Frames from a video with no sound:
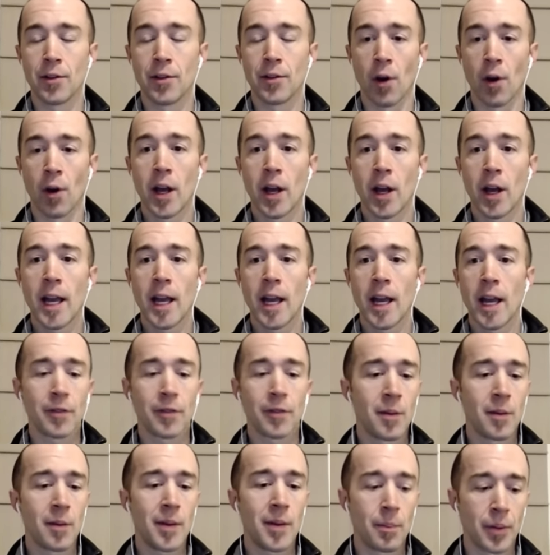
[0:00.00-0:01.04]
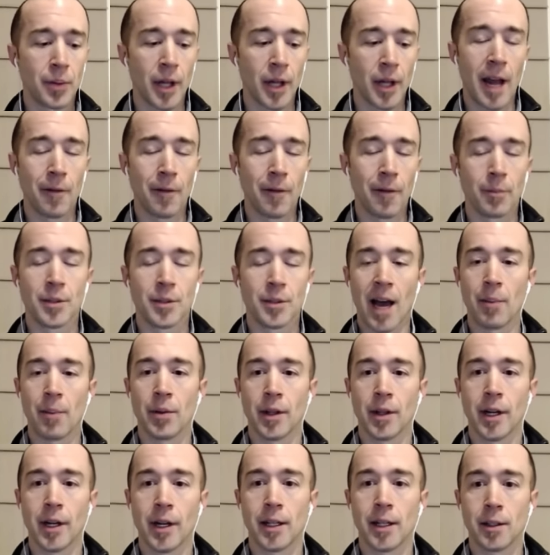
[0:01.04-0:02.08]
So he'd definitely be a play from Tampa
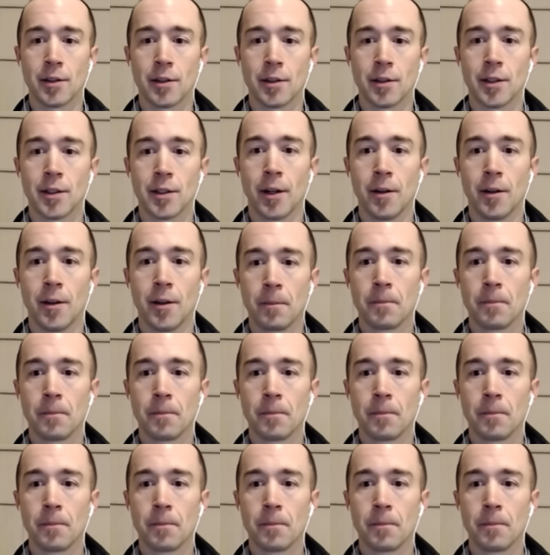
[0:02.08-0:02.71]
that I'd consider.